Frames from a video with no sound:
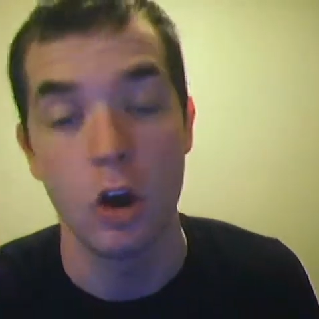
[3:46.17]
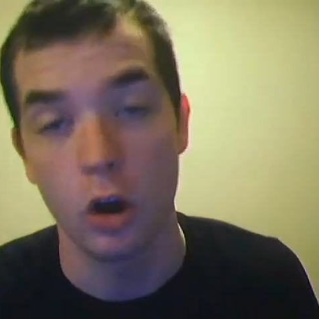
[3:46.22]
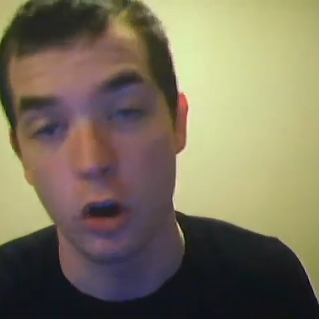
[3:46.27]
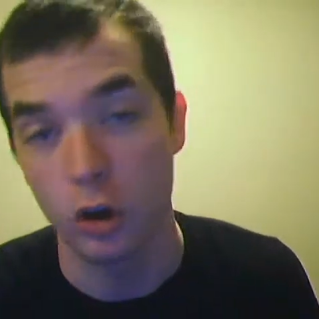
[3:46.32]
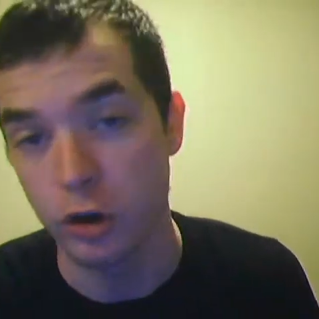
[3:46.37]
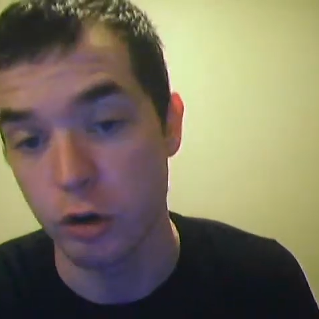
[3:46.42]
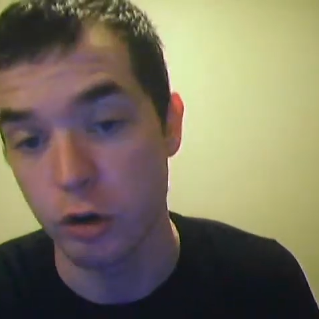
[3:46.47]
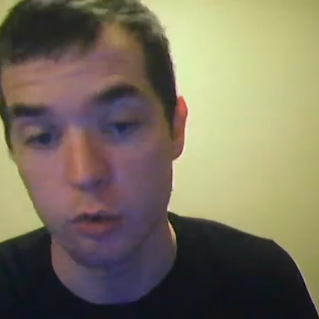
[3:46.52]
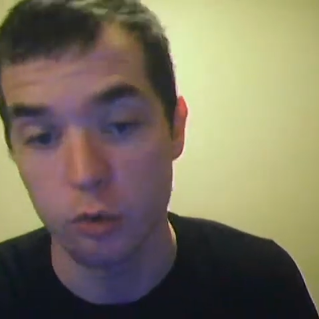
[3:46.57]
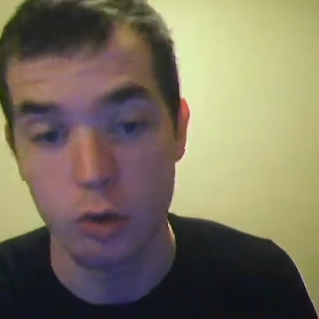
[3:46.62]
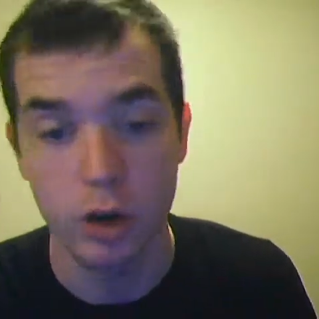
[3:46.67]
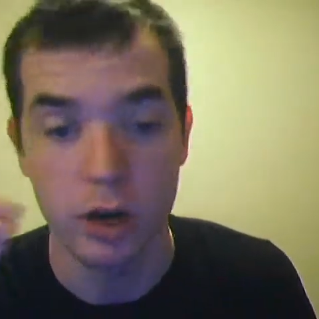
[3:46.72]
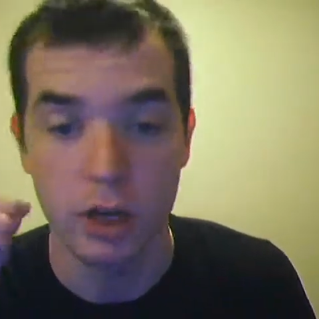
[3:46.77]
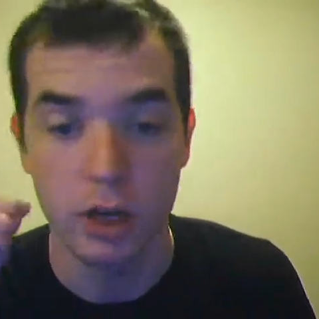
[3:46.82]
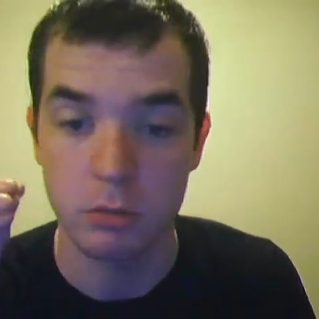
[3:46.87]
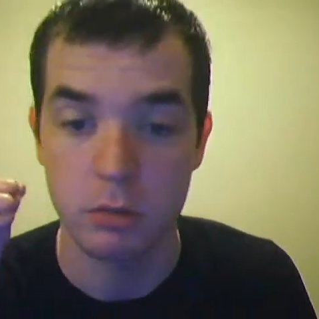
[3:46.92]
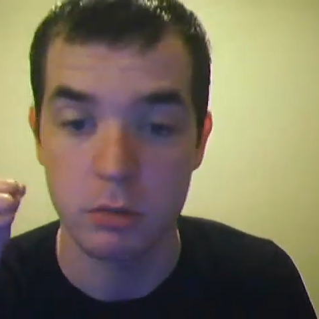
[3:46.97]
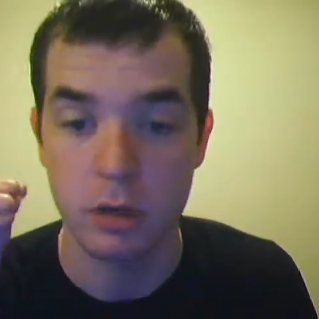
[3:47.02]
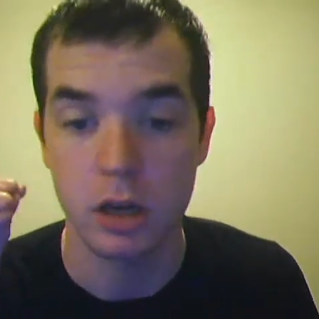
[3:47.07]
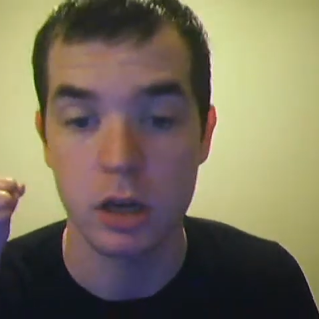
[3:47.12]
or you're
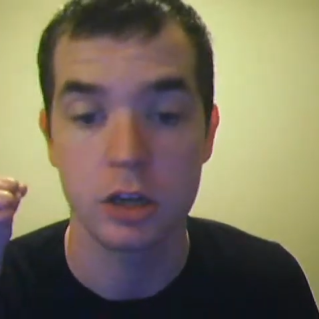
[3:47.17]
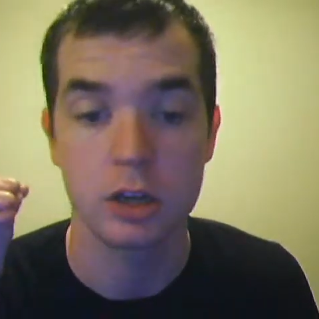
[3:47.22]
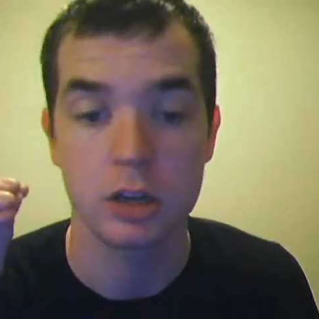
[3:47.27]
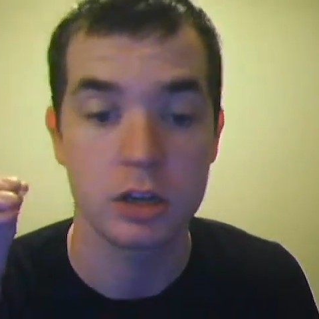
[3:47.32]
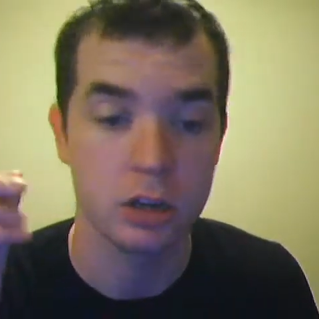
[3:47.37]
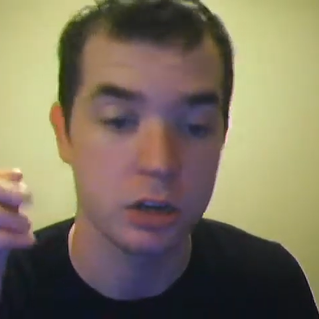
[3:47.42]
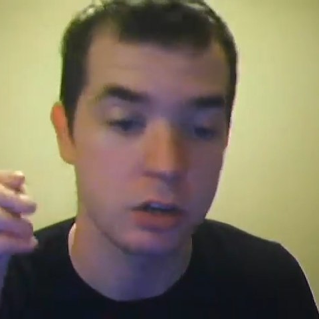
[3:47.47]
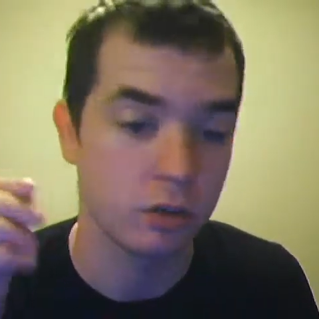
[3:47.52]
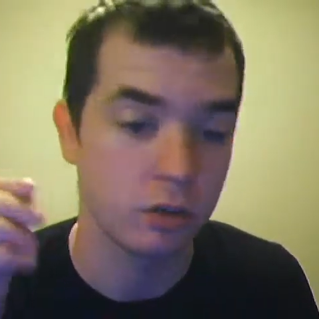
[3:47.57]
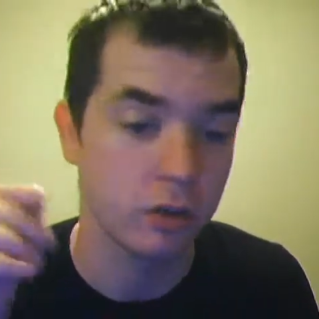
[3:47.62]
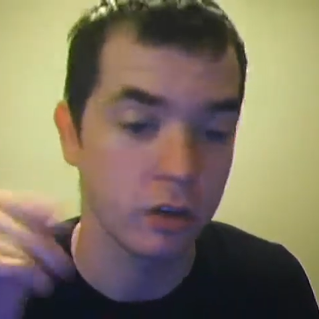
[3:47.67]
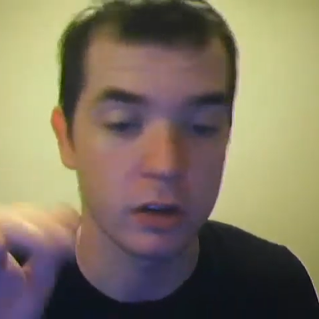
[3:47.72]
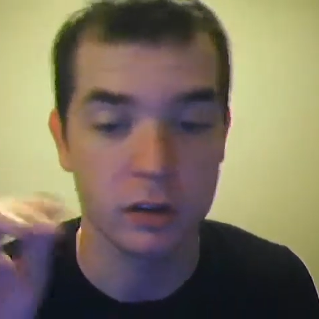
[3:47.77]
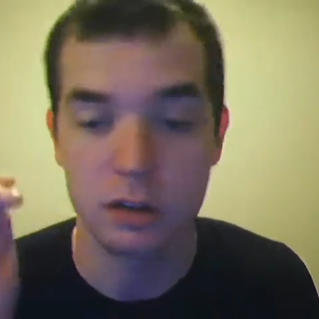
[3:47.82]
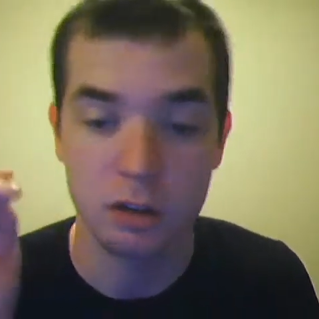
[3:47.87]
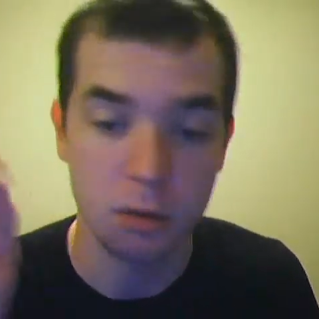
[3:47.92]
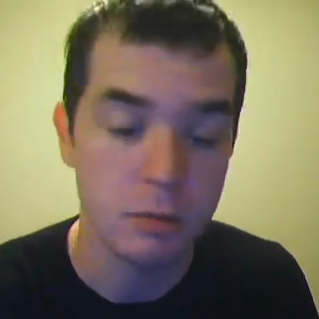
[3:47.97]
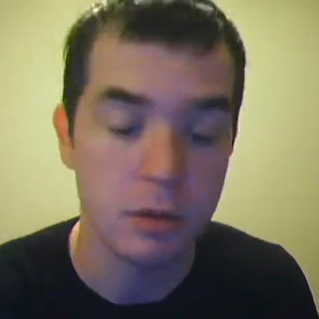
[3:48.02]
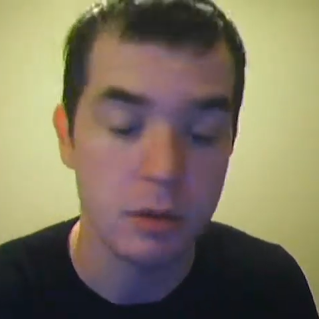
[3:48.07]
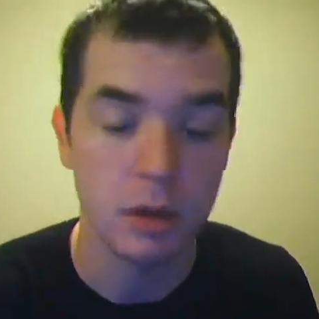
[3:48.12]
running because you got
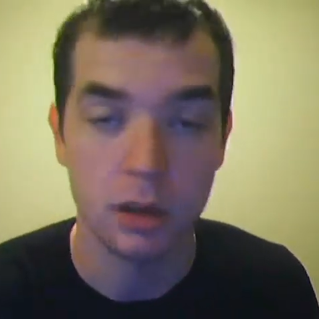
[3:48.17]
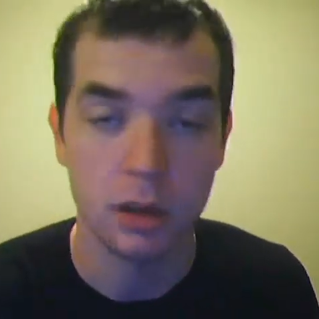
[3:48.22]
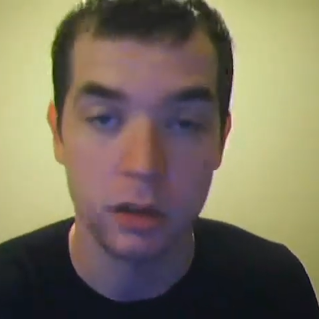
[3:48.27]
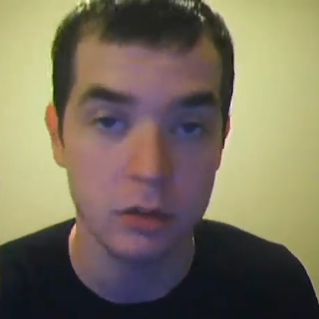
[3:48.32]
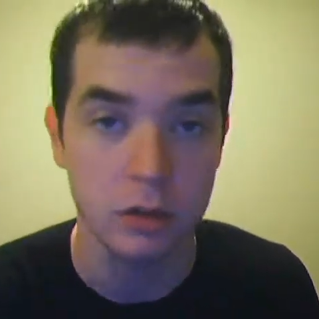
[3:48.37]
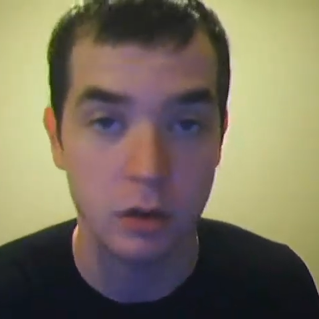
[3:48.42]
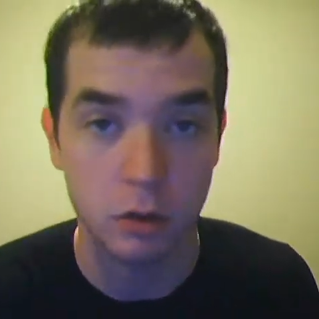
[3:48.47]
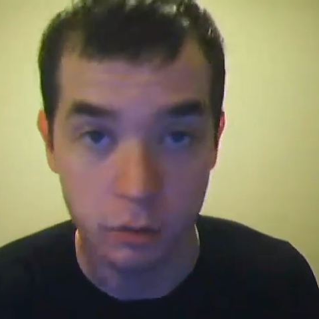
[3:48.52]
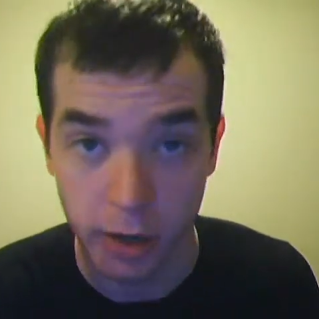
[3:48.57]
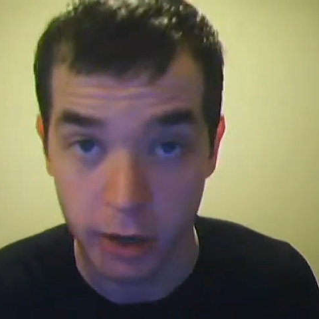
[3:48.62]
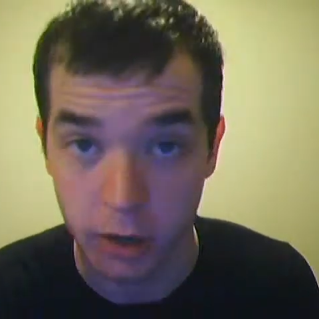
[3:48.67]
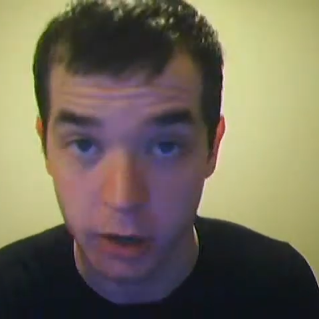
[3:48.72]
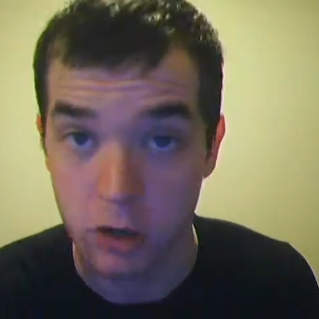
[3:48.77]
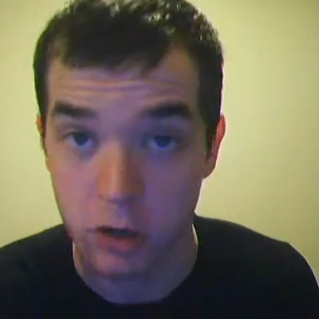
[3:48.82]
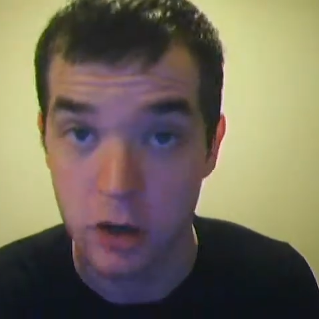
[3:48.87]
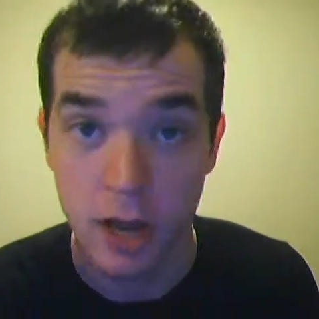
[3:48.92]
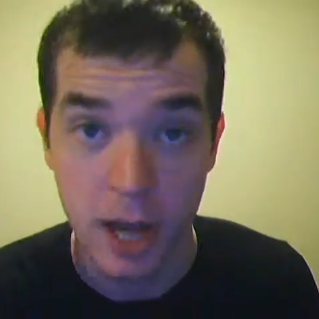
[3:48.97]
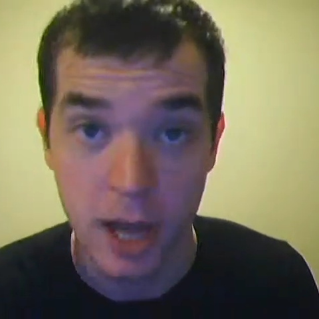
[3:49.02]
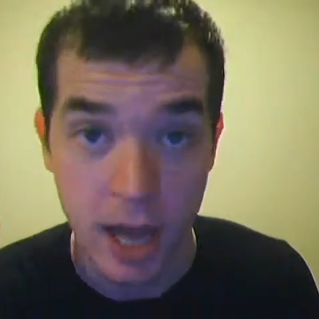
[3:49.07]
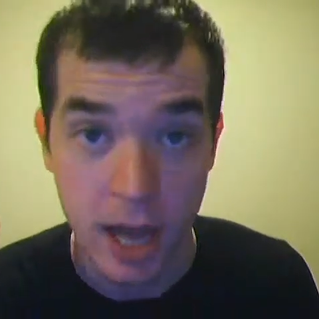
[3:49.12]
something else on record.